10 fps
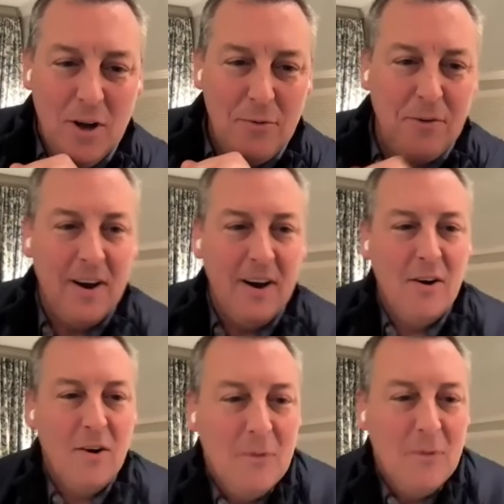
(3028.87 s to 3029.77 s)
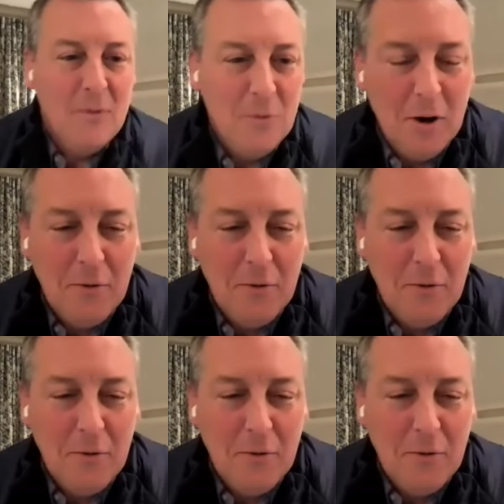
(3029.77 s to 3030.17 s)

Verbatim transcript: Will I'm, Ferrell, uh, Chazz, Will,